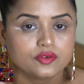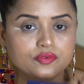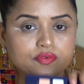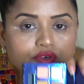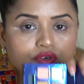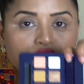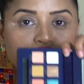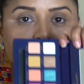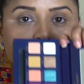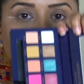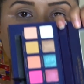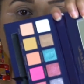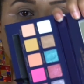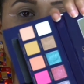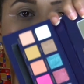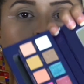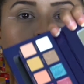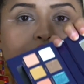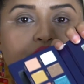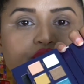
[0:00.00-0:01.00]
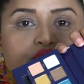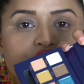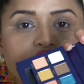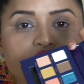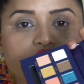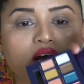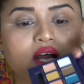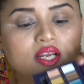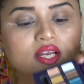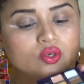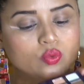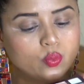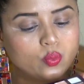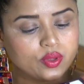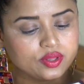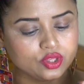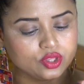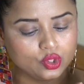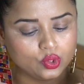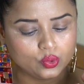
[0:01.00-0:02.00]
First of all, I'm going to start
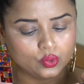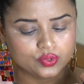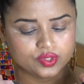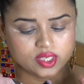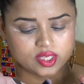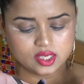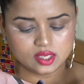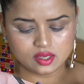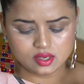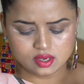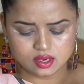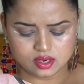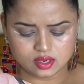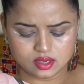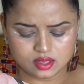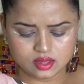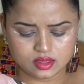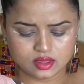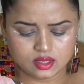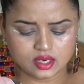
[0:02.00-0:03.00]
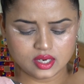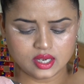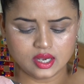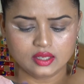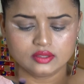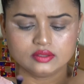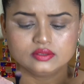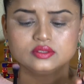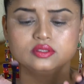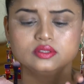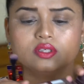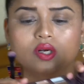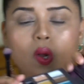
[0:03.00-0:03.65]
with using the color